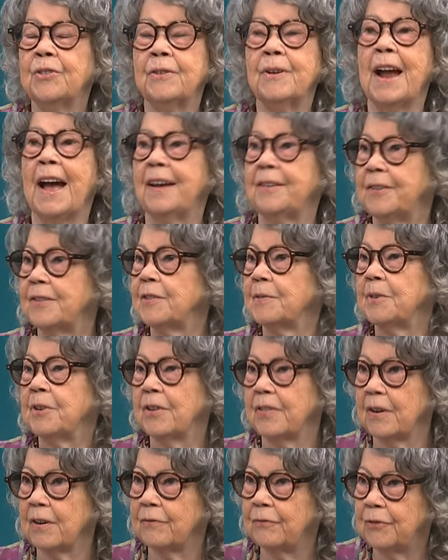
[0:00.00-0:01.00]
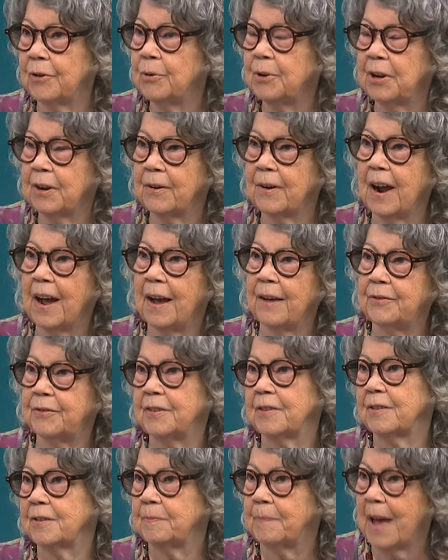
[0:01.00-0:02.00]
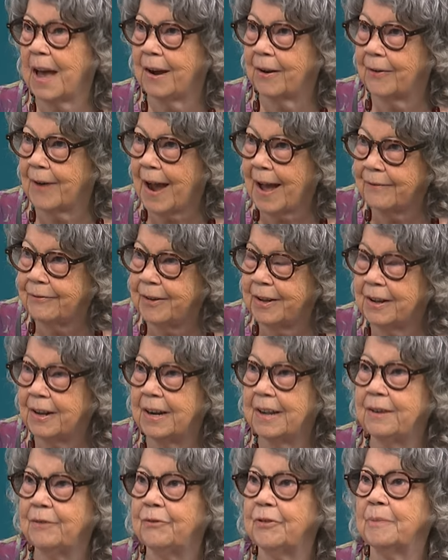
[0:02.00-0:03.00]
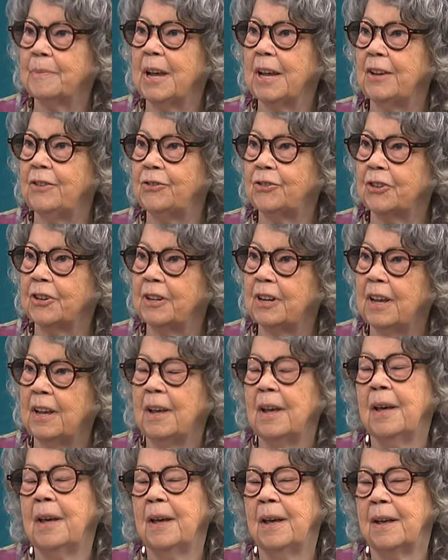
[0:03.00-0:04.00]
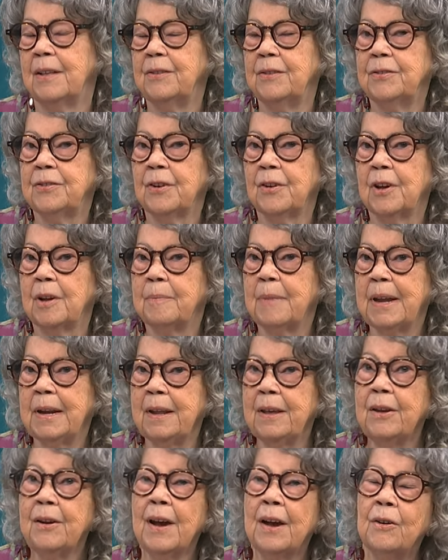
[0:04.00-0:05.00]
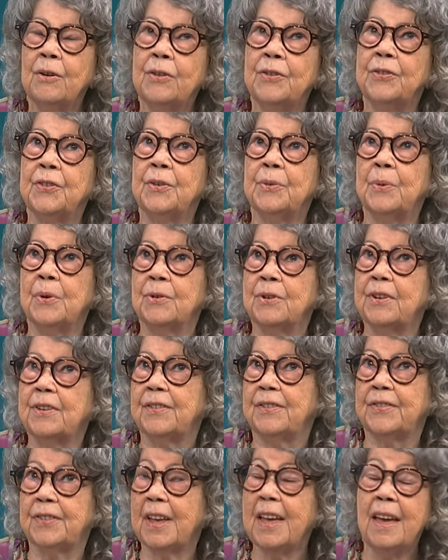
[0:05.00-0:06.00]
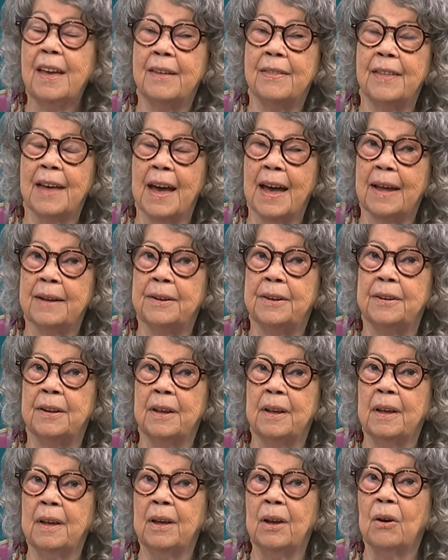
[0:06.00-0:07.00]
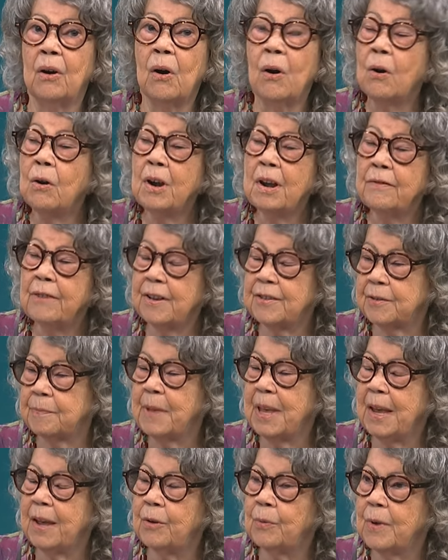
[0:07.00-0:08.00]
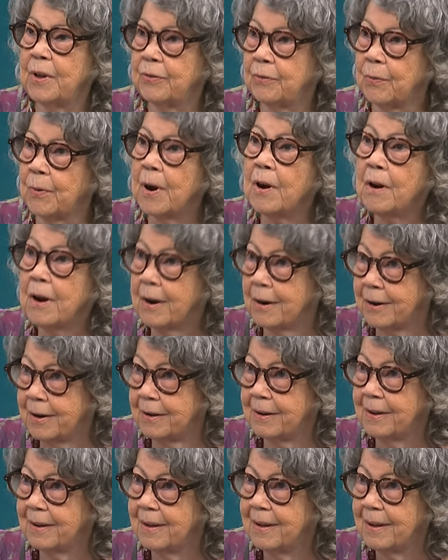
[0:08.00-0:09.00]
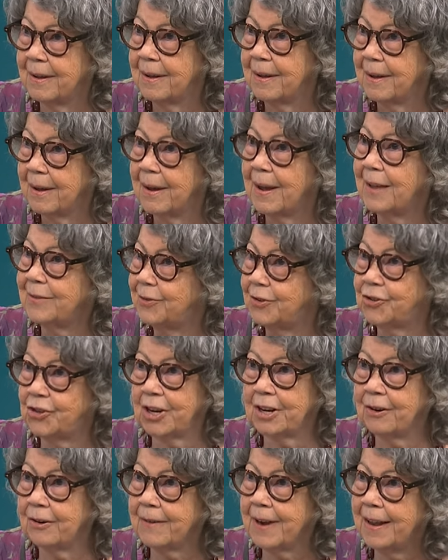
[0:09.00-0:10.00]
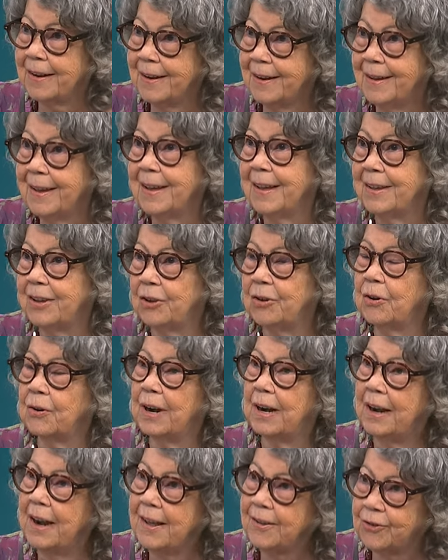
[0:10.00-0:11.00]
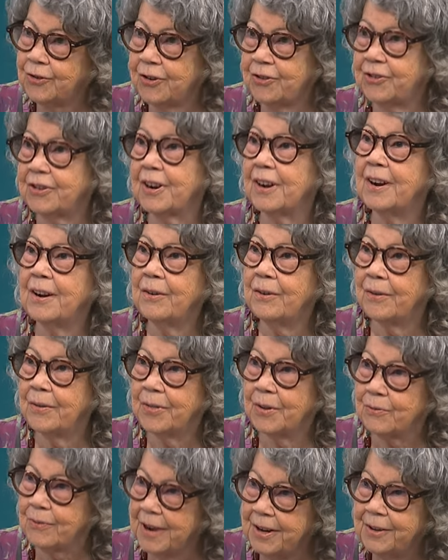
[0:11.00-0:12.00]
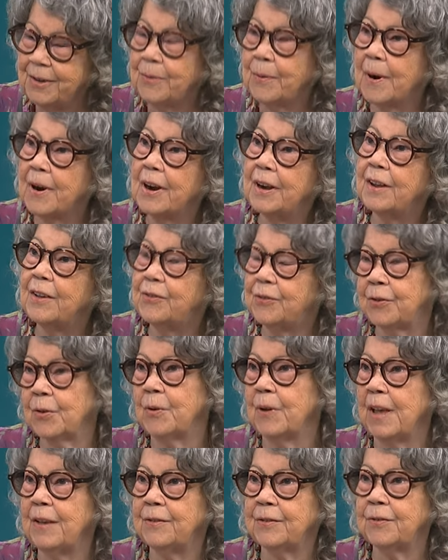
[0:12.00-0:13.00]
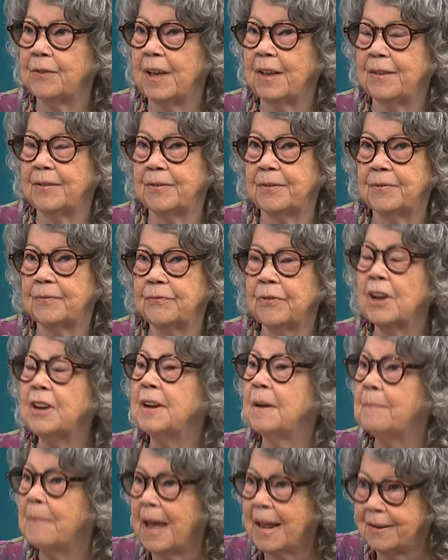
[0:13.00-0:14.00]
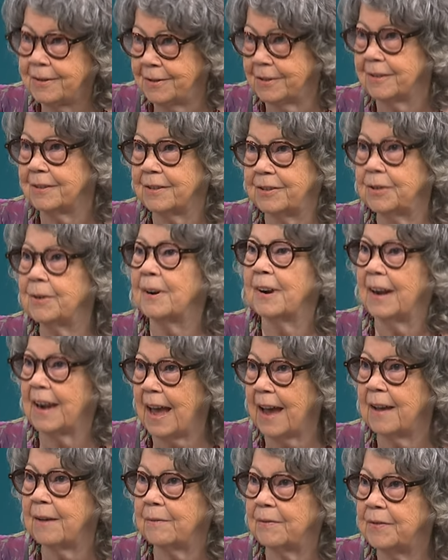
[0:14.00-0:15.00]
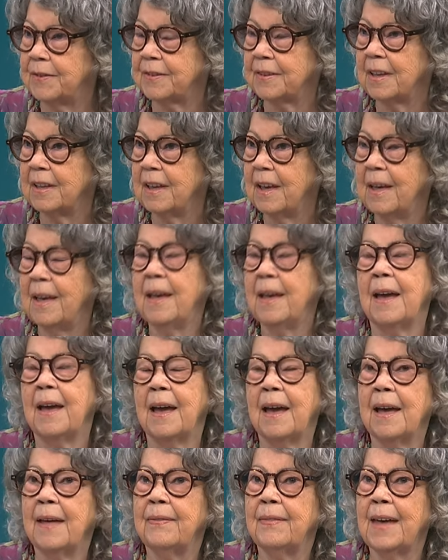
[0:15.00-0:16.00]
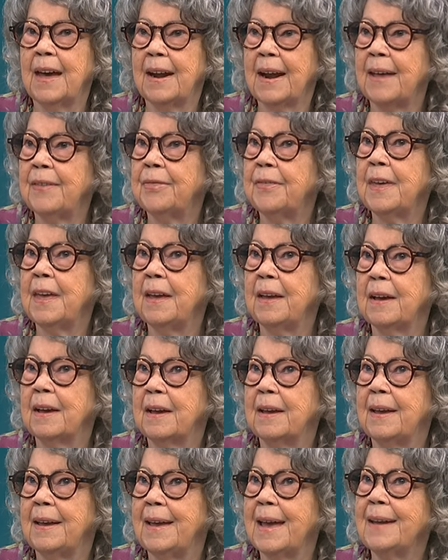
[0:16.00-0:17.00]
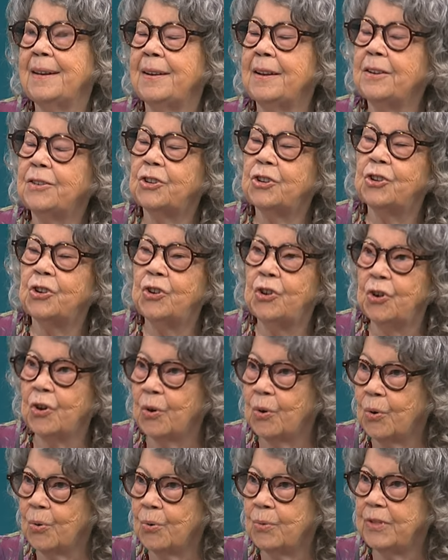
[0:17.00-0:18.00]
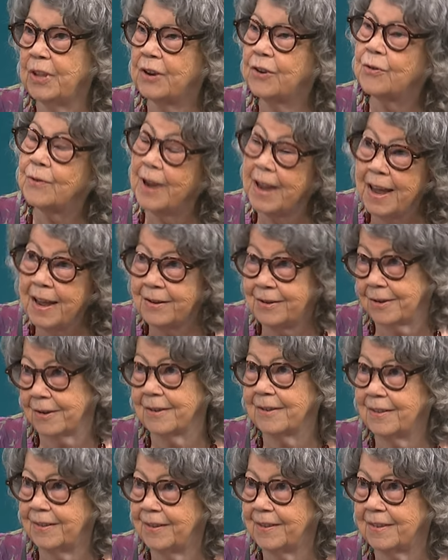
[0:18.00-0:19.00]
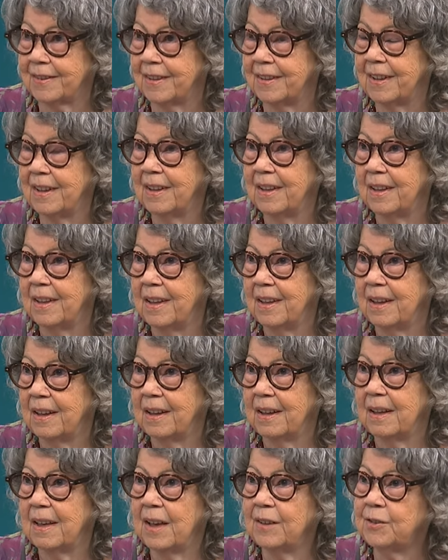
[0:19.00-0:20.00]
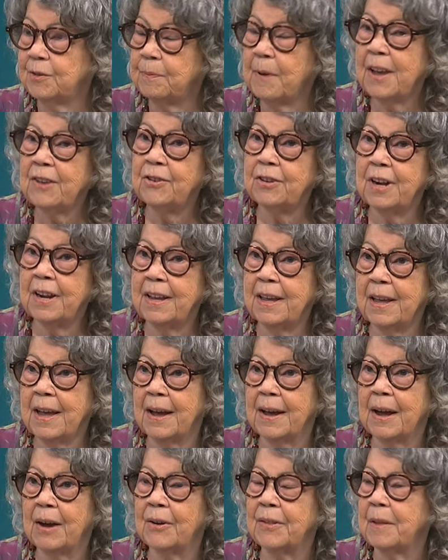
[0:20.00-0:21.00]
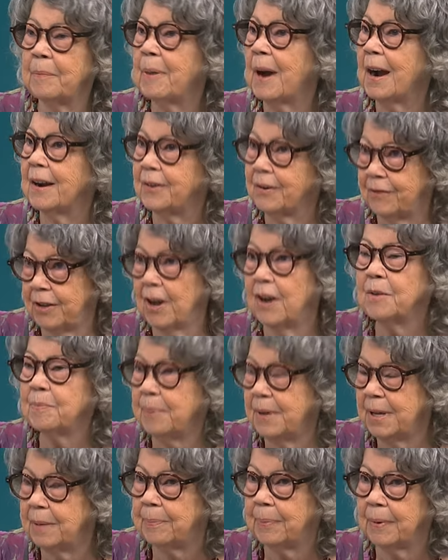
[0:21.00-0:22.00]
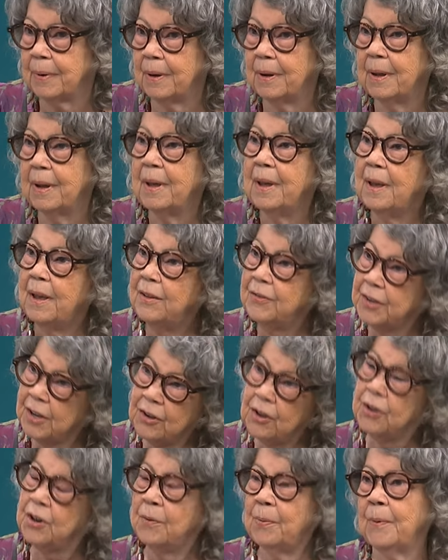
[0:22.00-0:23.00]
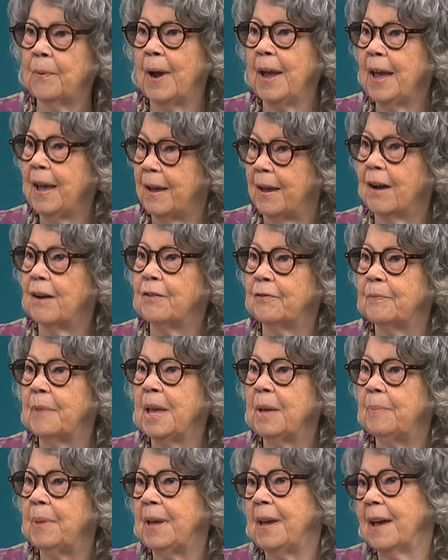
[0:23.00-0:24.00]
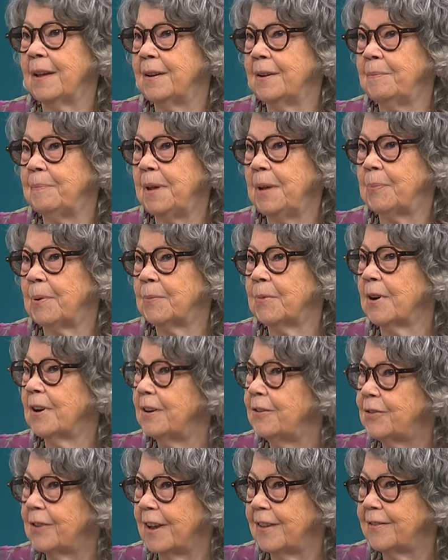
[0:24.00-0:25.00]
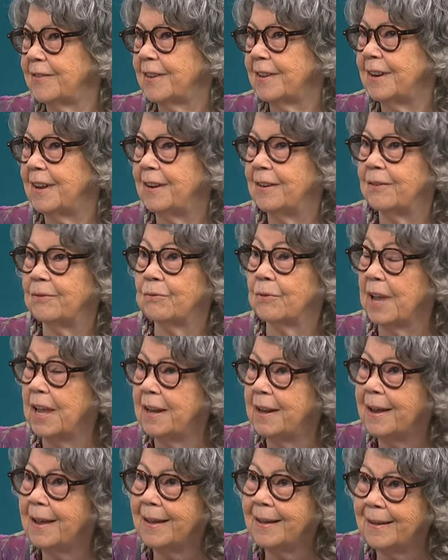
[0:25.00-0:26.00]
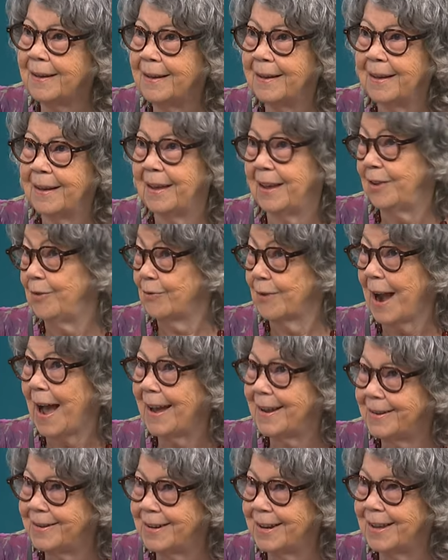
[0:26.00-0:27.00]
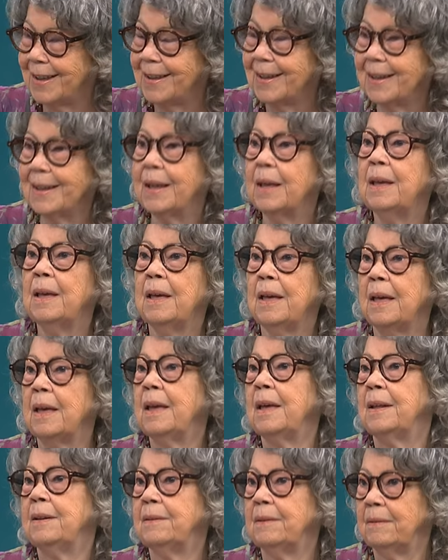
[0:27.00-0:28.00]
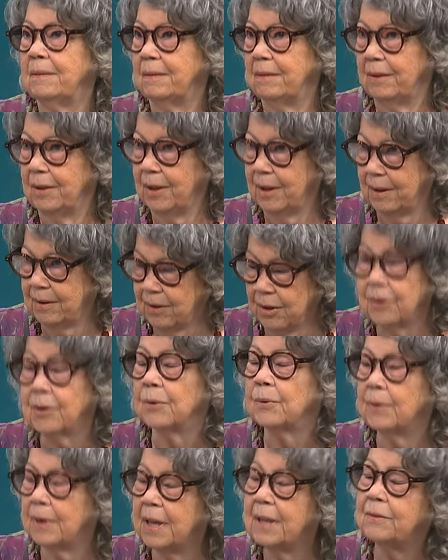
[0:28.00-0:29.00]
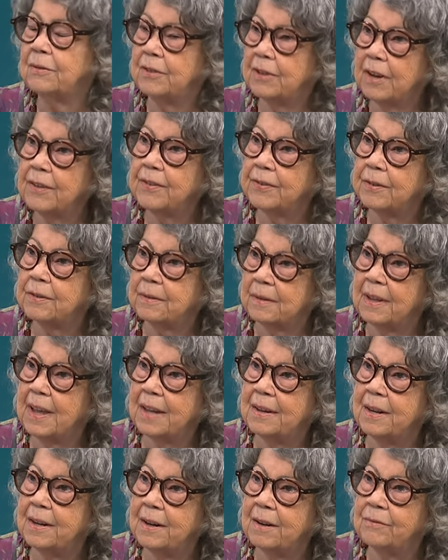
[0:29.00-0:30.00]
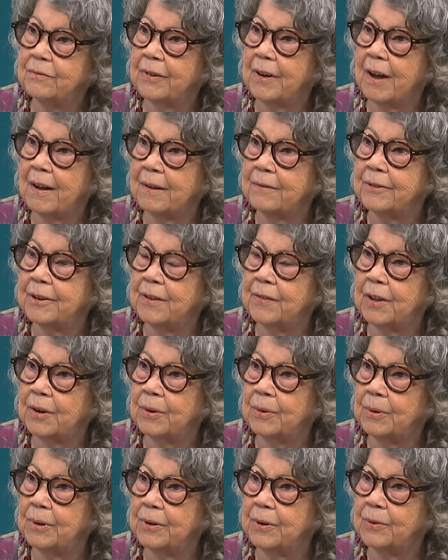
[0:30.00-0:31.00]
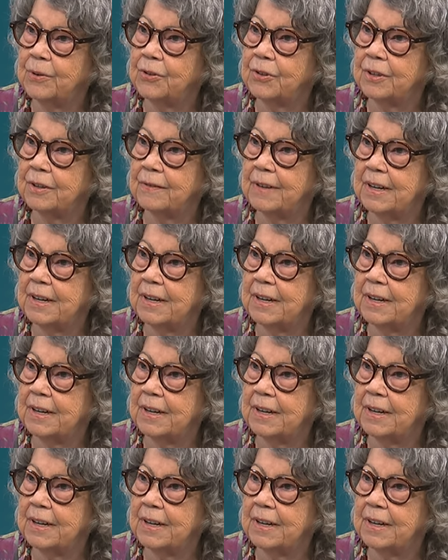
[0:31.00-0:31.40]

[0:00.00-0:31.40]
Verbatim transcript: the writers because there are photographs, there's biographical information, and so on. But you know, I also want to say that all of us begin with word. Mm-hmm. As children, you know, literature, the written word, is fundamental to our lives. Mm-hmm. And that I think getting to know the creators, especially on the part of young people, is a good way of maybe getting people more interested in reading, in writing, in, you know, in just getting involved in the whole notion of